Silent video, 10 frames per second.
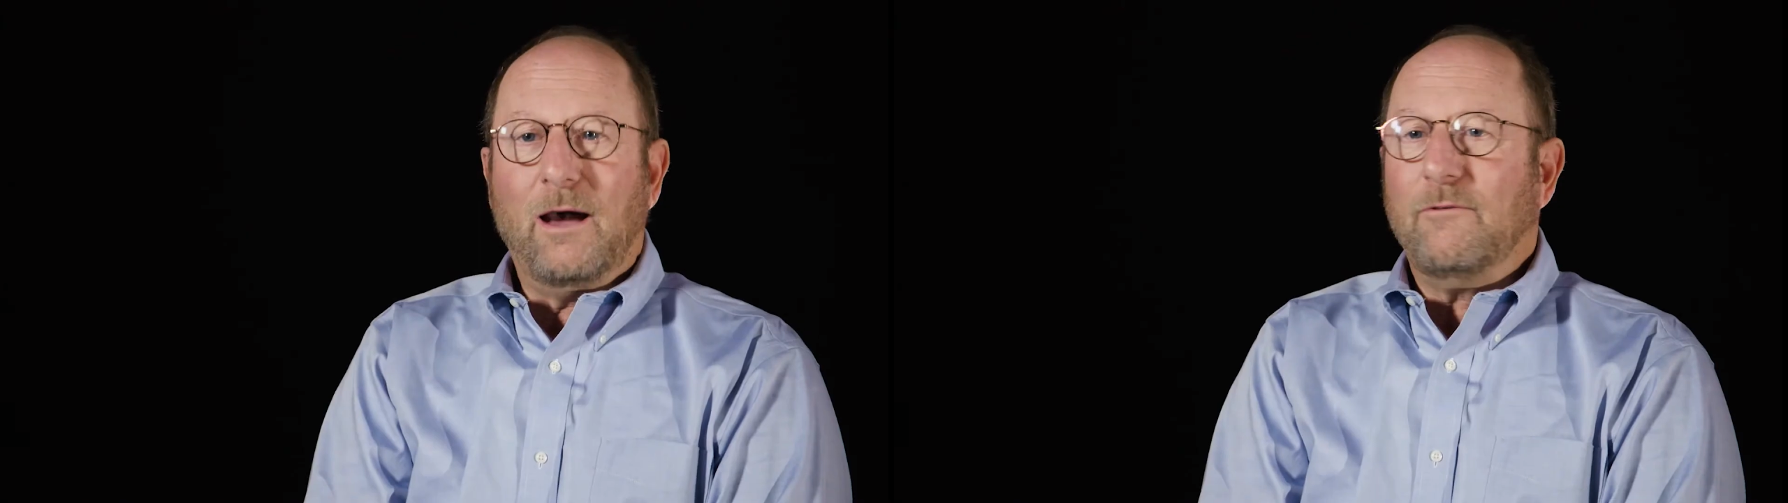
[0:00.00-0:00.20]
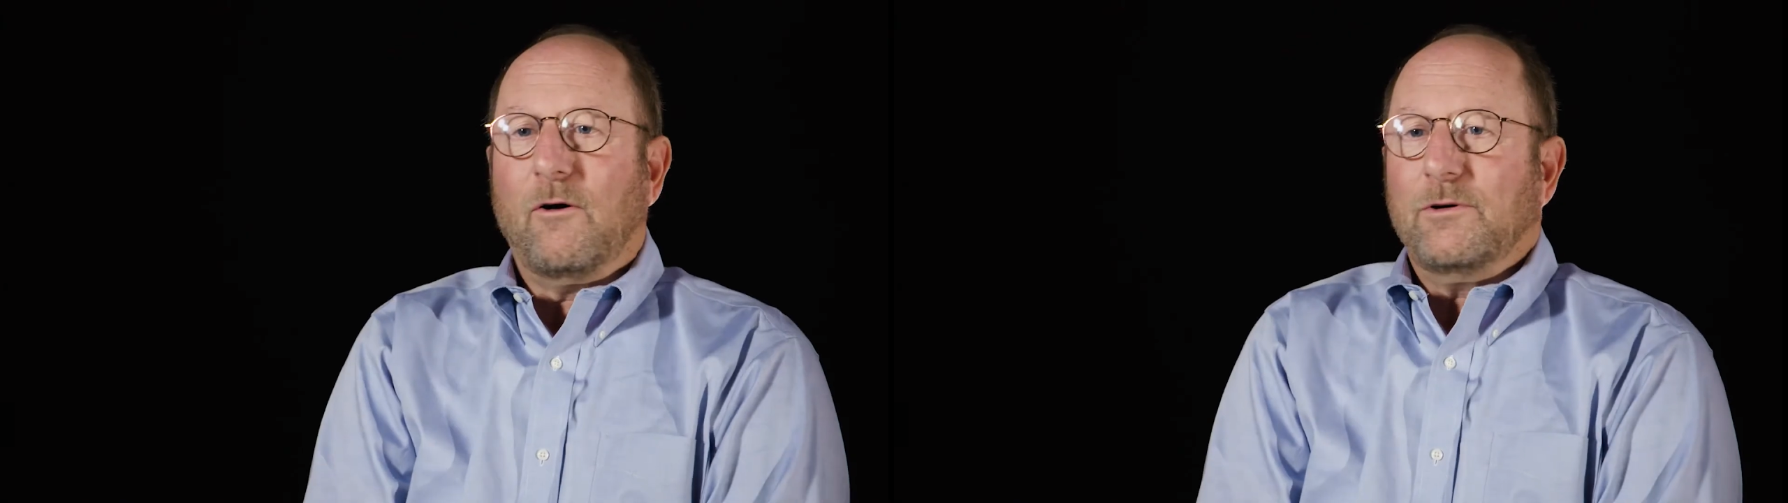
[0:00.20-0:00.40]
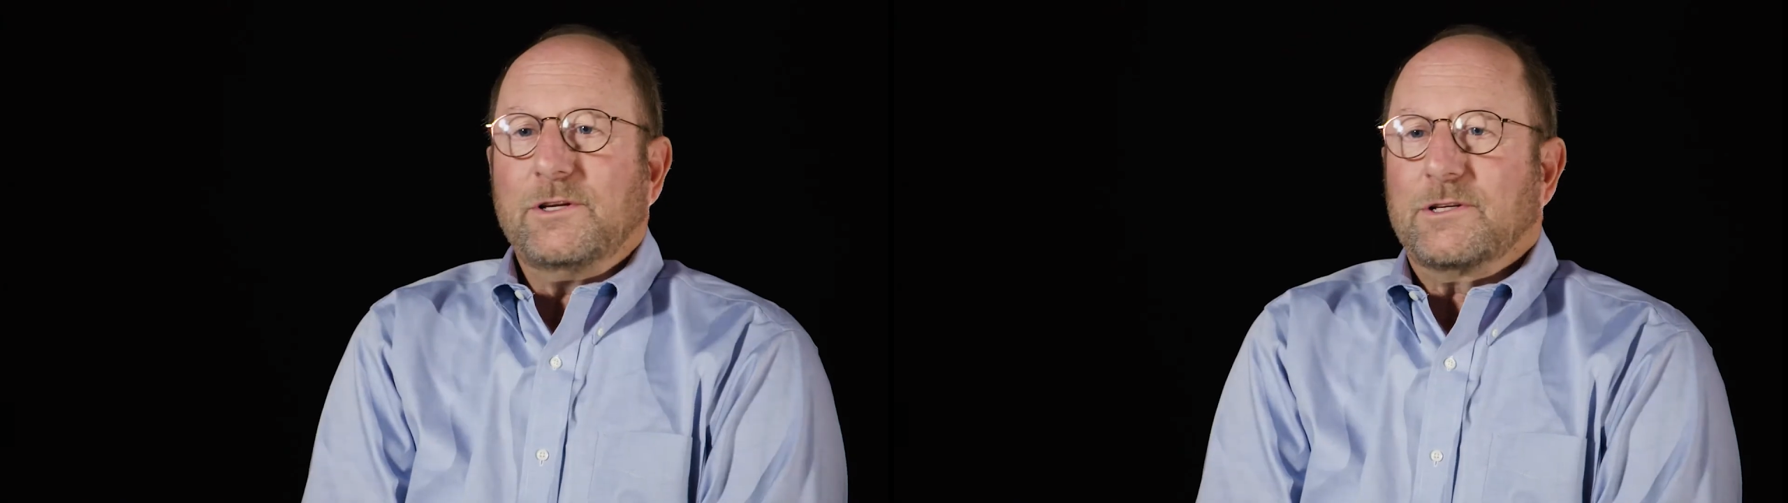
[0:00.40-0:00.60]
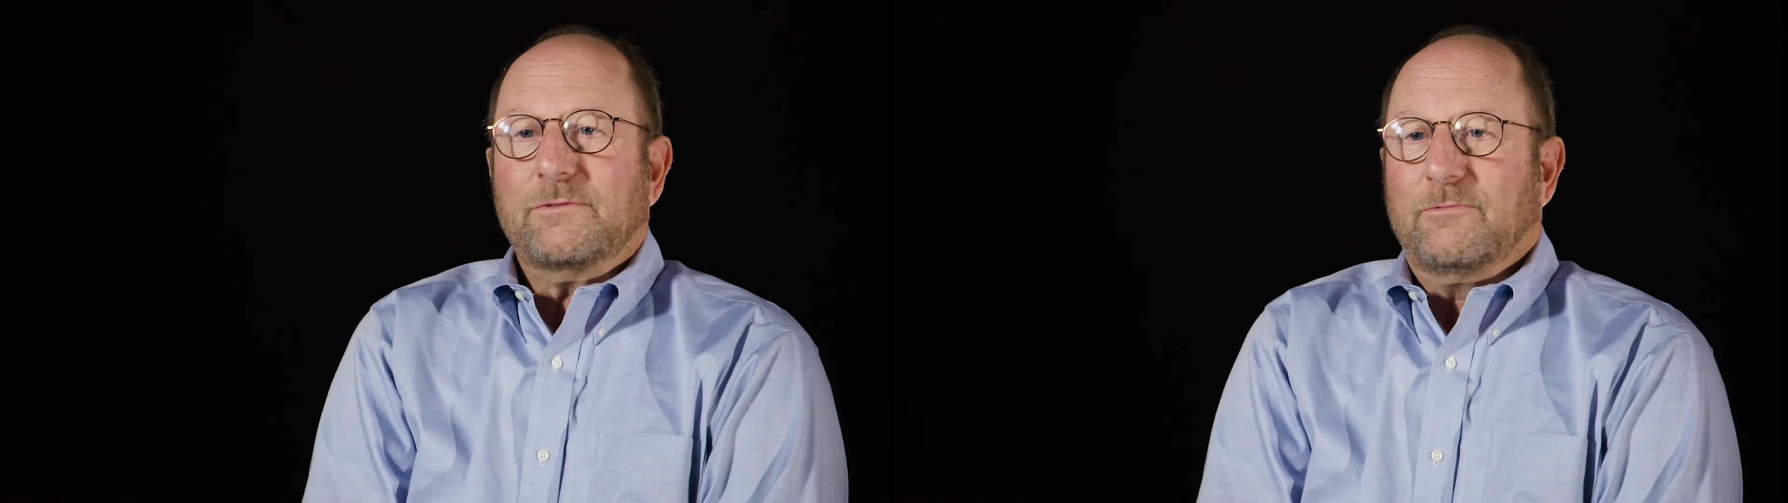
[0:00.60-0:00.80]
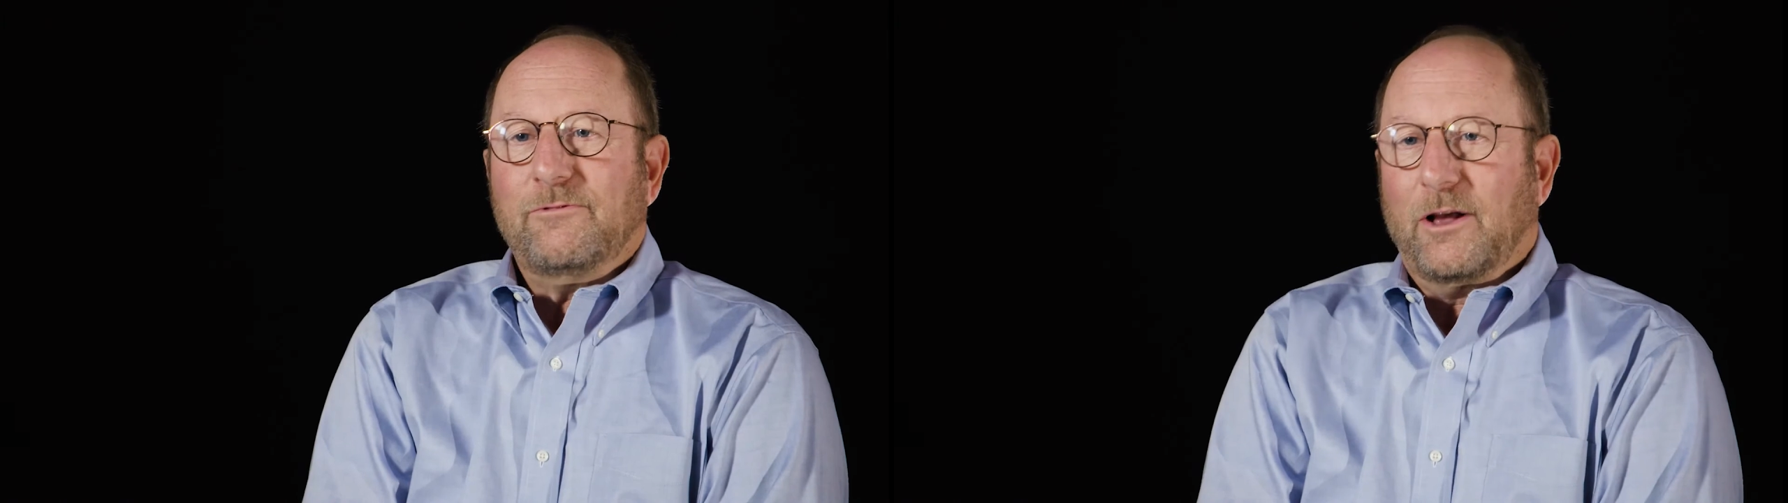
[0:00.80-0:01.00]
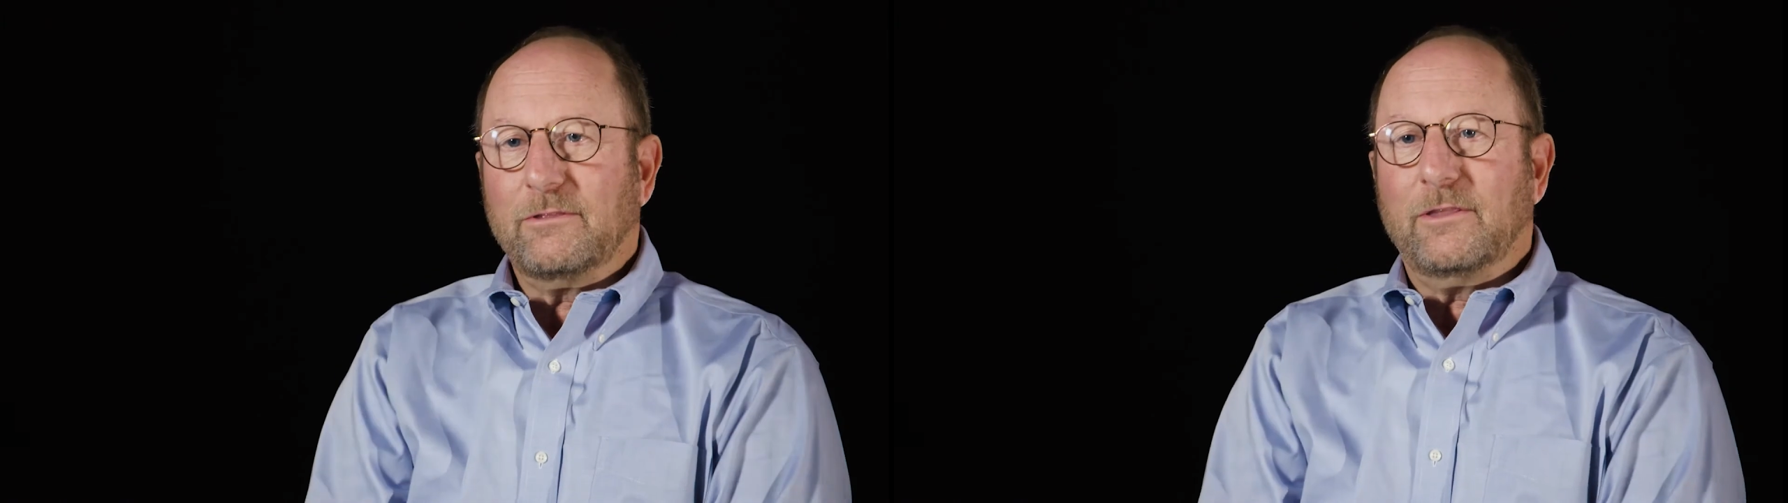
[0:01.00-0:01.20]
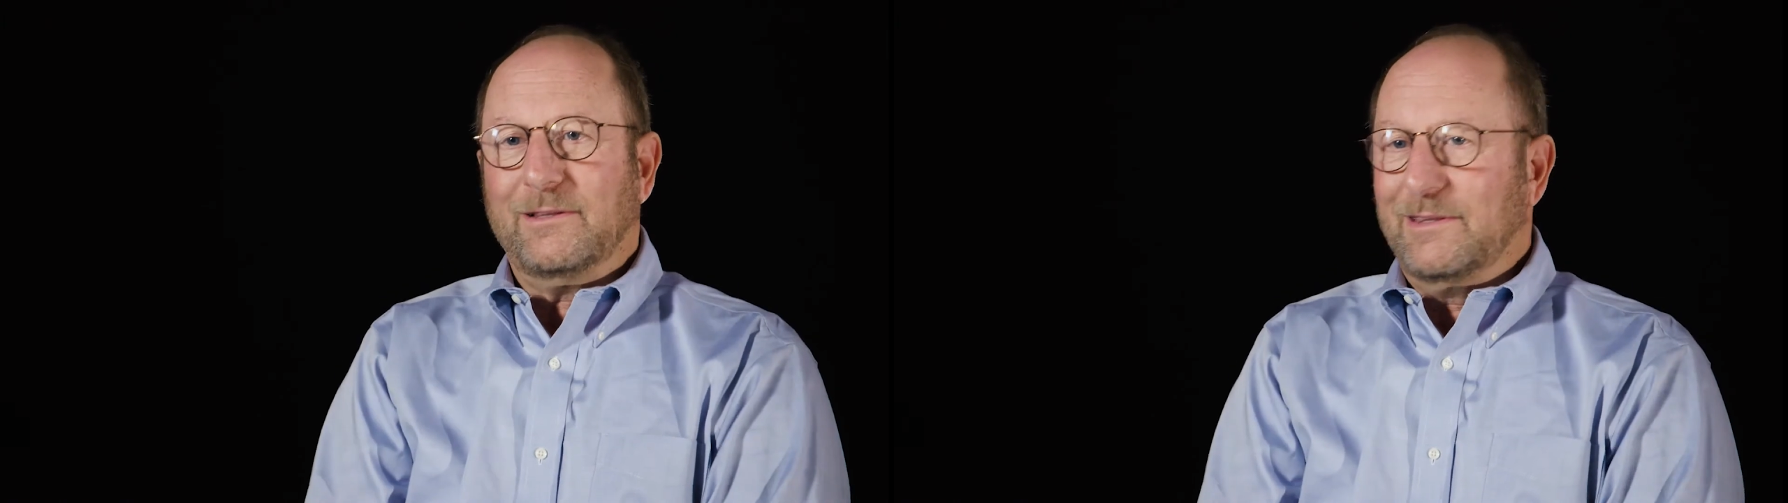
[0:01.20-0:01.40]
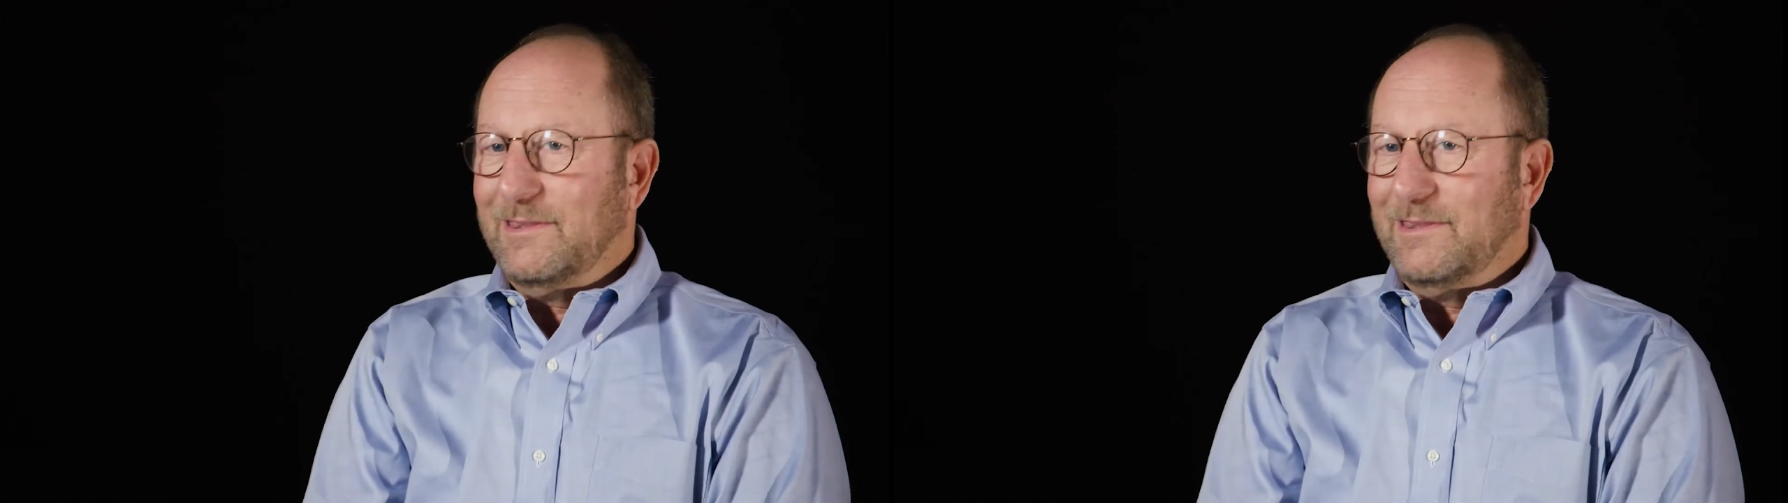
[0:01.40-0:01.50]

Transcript: I've always felt that